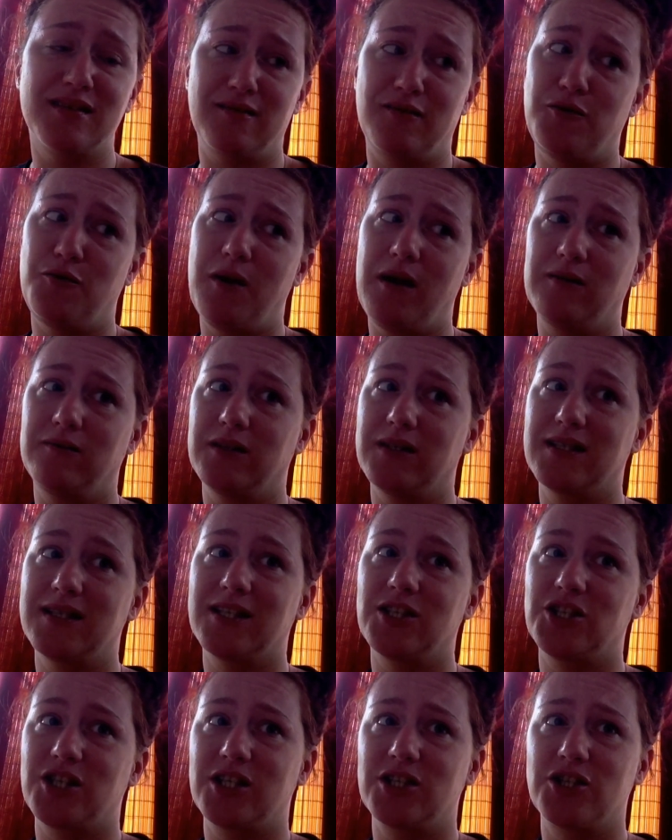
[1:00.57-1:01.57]
and you have a
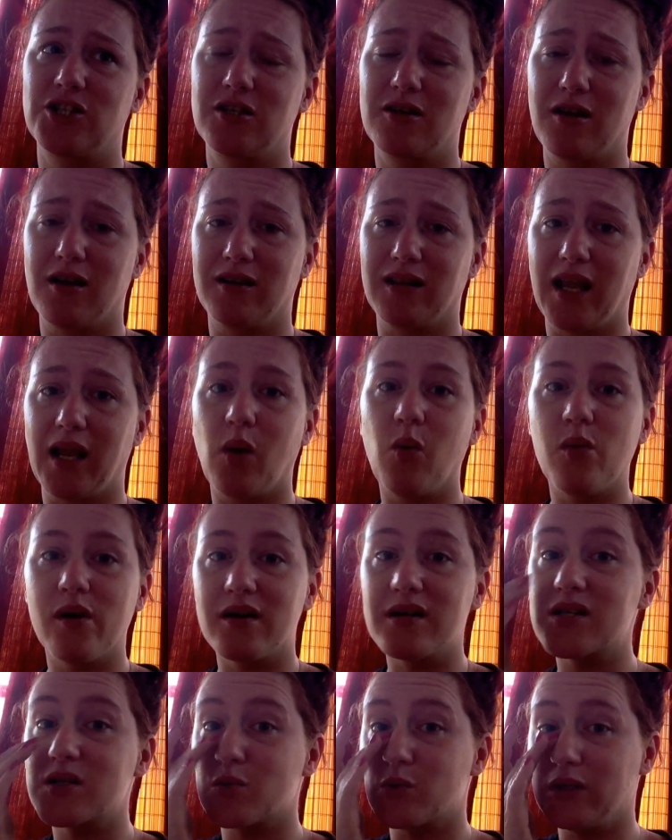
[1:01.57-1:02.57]
suggestion on like
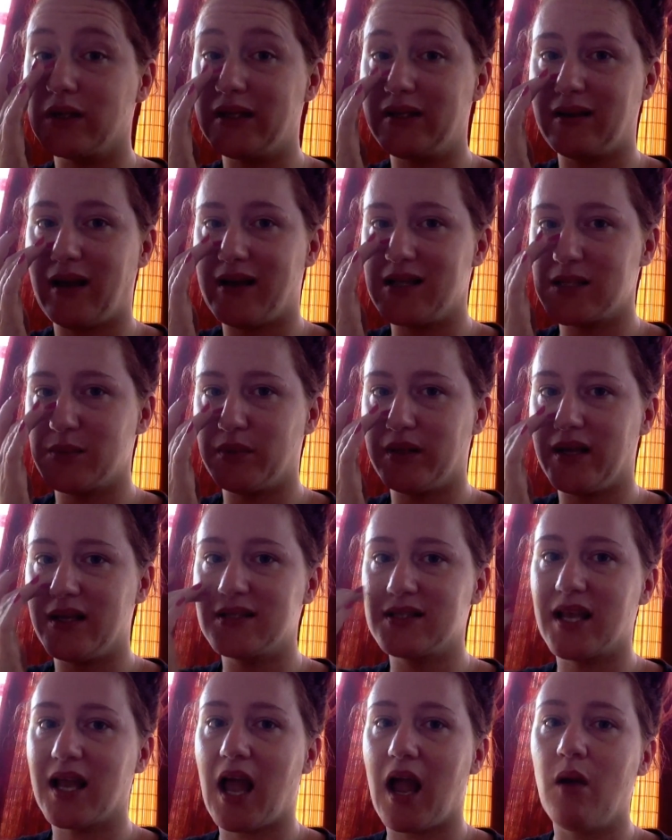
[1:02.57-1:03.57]
where's a really nice
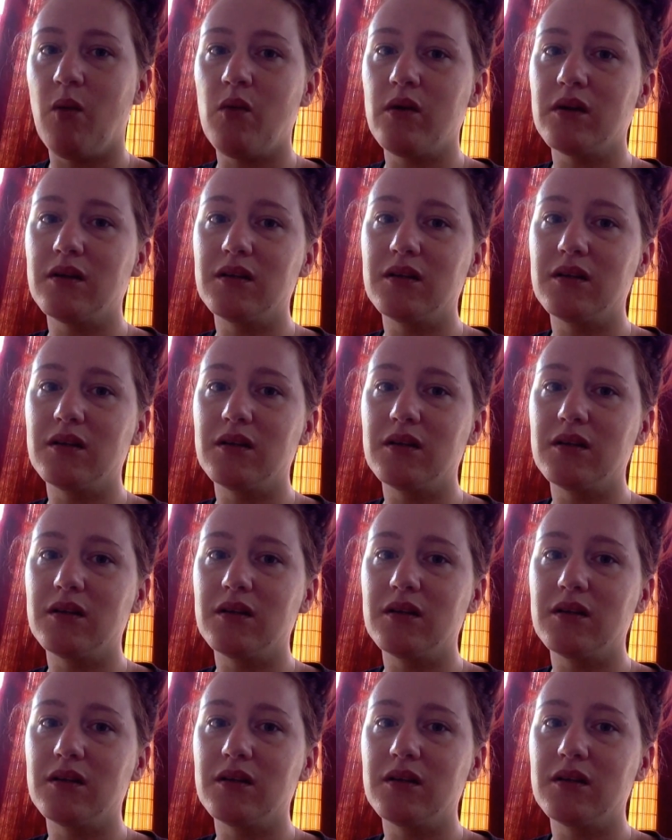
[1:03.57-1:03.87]
place, like I want to